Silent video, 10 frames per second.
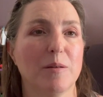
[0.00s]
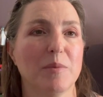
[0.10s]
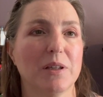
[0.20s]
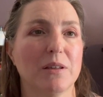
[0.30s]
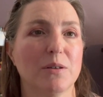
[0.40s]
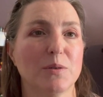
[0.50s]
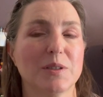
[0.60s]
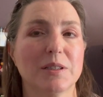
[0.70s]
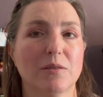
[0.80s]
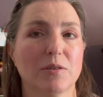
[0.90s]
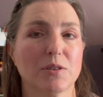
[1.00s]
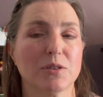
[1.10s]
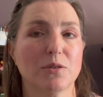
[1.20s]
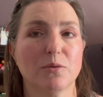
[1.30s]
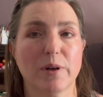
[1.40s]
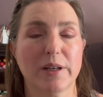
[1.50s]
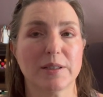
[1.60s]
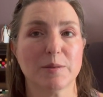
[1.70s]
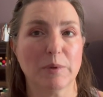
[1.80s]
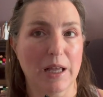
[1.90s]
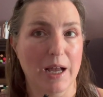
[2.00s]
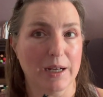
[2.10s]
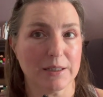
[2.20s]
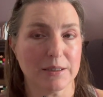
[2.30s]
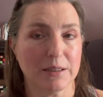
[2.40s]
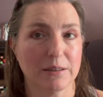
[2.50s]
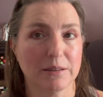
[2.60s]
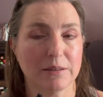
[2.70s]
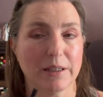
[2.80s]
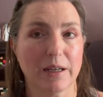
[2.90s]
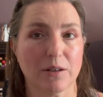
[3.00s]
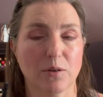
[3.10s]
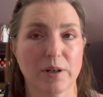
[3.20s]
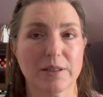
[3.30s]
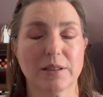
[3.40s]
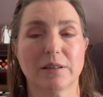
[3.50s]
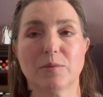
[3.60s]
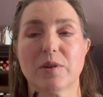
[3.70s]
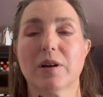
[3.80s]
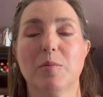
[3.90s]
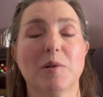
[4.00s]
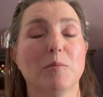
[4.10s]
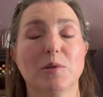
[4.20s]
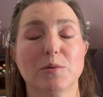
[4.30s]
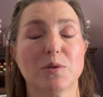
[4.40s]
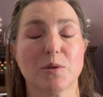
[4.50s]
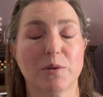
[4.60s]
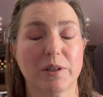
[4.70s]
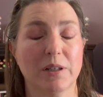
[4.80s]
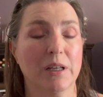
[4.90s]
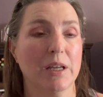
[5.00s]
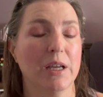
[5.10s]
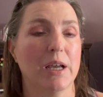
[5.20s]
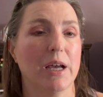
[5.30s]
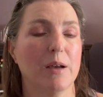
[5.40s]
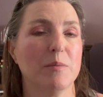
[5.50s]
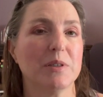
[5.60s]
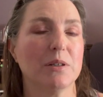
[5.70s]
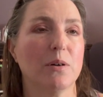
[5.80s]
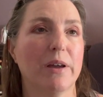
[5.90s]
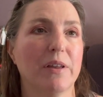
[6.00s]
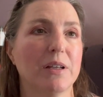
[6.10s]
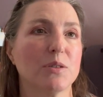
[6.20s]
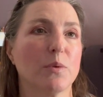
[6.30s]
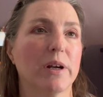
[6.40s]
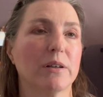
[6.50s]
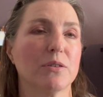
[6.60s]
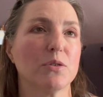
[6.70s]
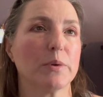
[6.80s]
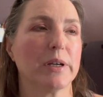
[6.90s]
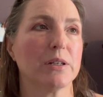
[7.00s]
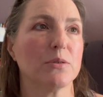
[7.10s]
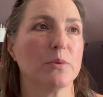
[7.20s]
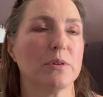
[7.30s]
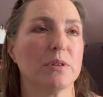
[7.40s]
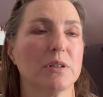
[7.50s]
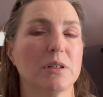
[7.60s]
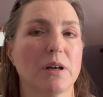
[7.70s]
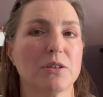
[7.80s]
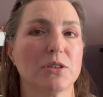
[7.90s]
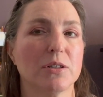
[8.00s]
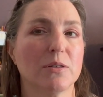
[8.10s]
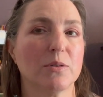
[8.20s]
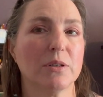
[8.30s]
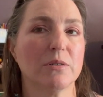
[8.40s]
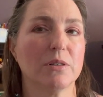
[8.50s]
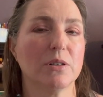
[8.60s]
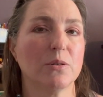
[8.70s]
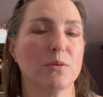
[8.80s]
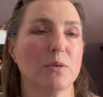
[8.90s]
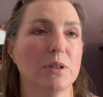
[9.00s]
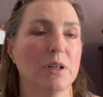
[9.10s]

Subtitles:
in those silvers, grays, blacks categories, and with a couple of blues thrown in. So I think it's right on trend with the Natasha Denona, the new